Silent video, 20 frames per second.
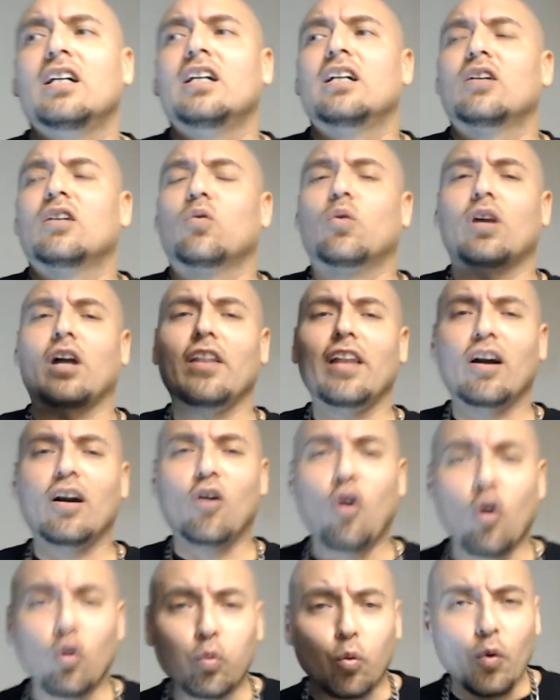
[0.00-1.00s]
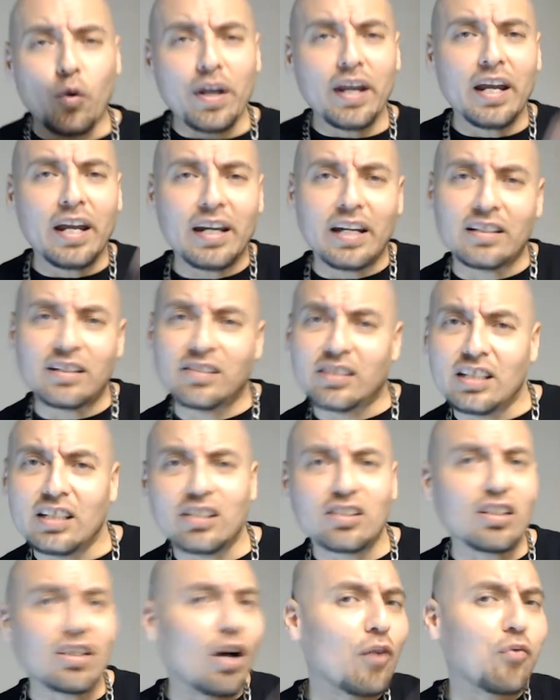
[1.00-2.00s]
with all that cold wind and sea
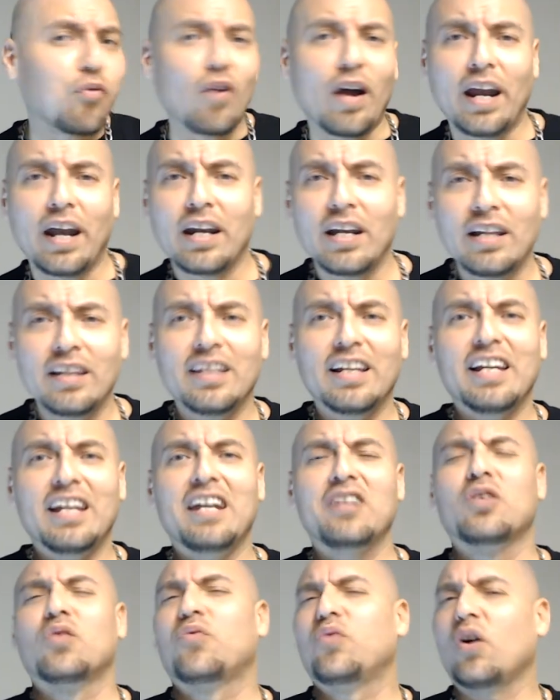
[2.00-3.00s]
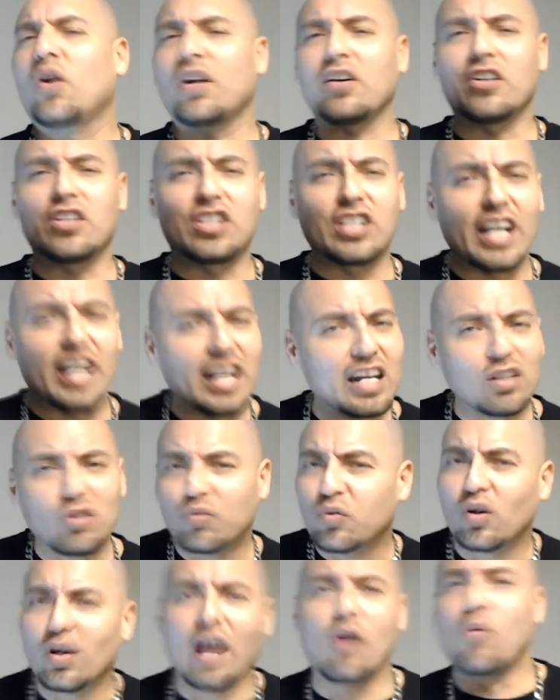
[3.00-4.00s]
salt flying in there, you feel energetic. You
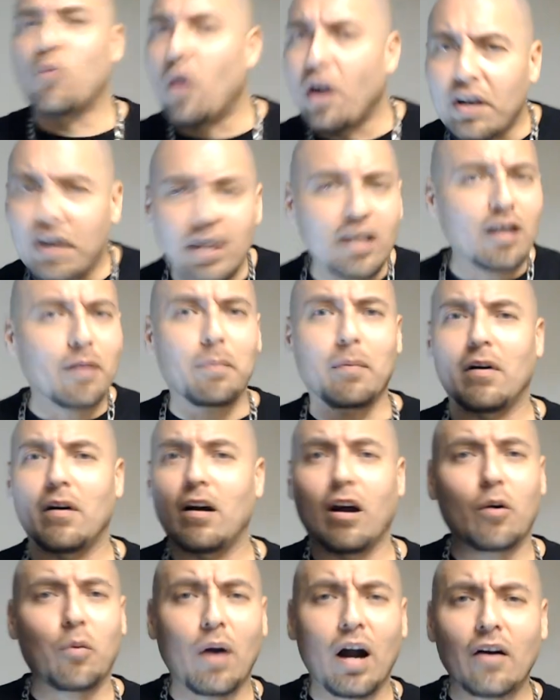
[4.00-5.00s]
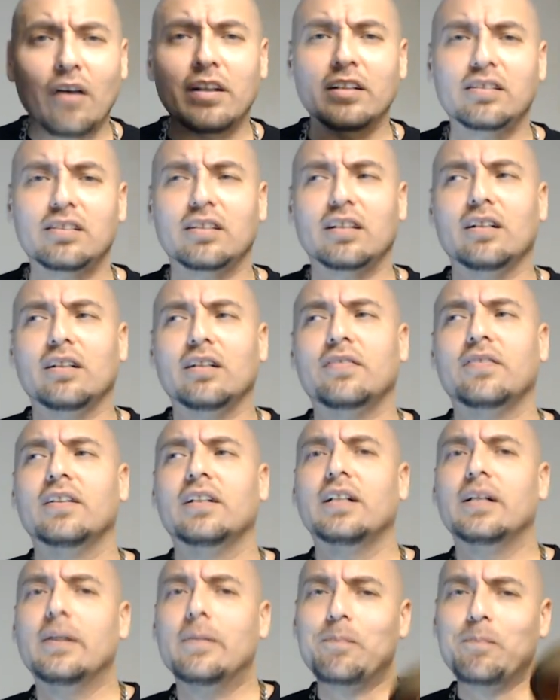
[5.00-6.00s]
feel like running up around and stuff.
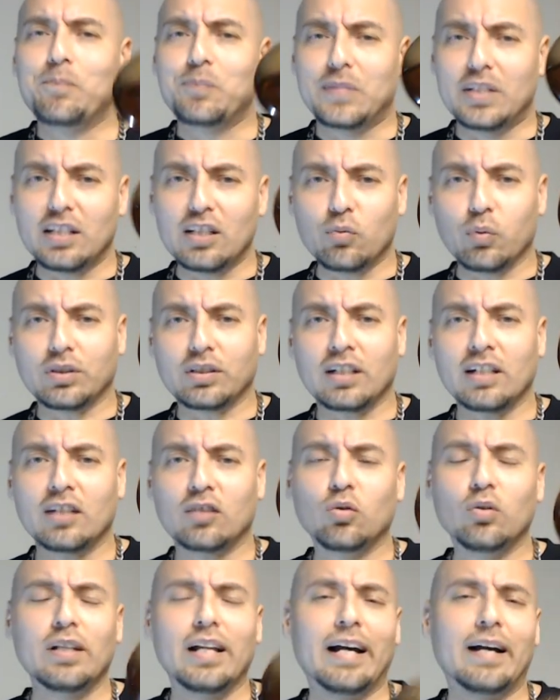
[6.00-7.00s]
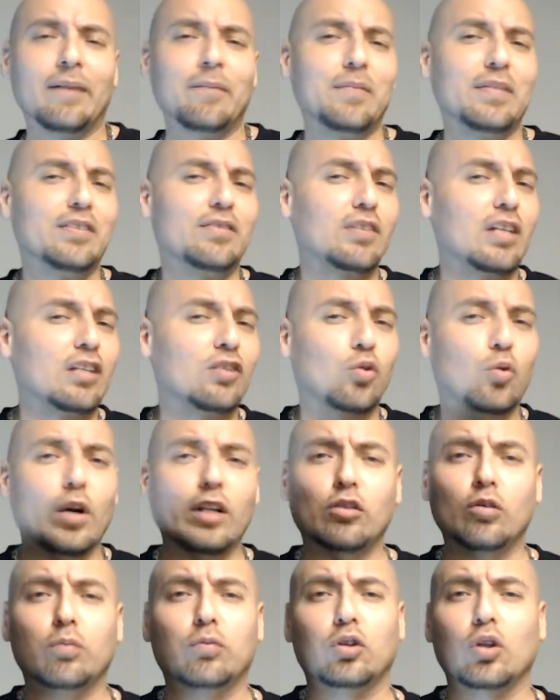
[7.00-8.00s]
This is what's gonna do that. It's
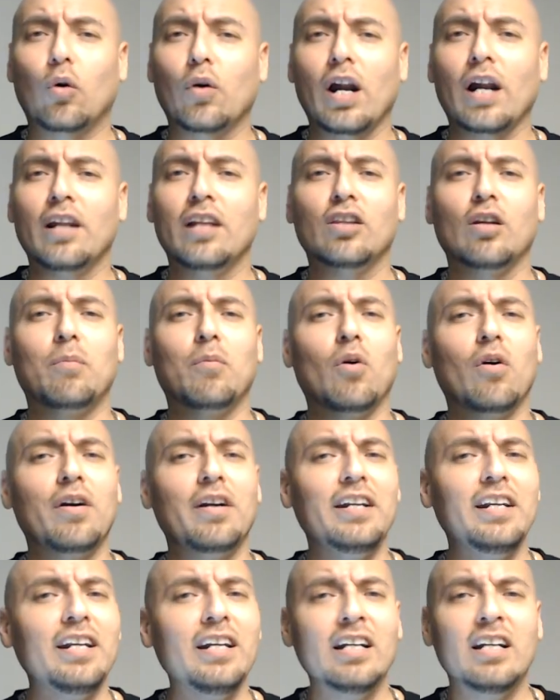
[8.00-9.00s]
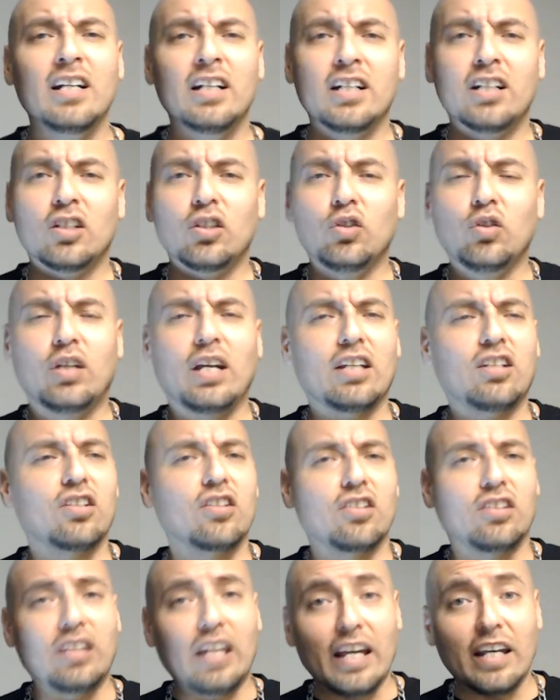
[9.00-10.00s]
great to throw it on in the morning. You get
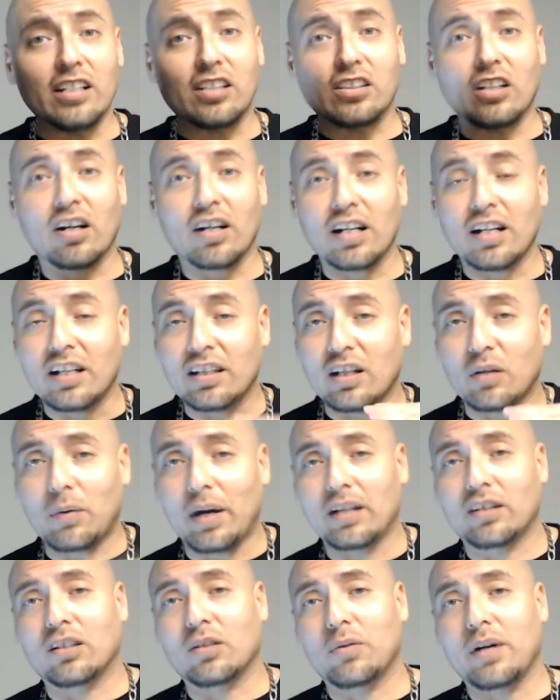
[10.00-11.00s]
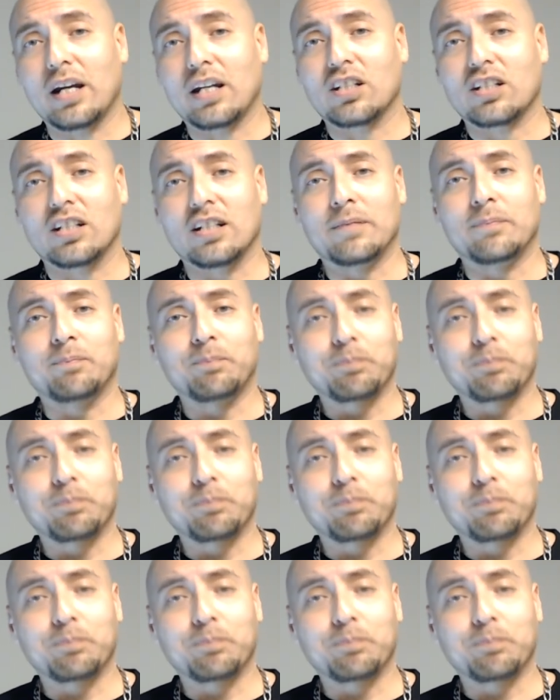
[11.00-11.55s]
your day started in the right direction.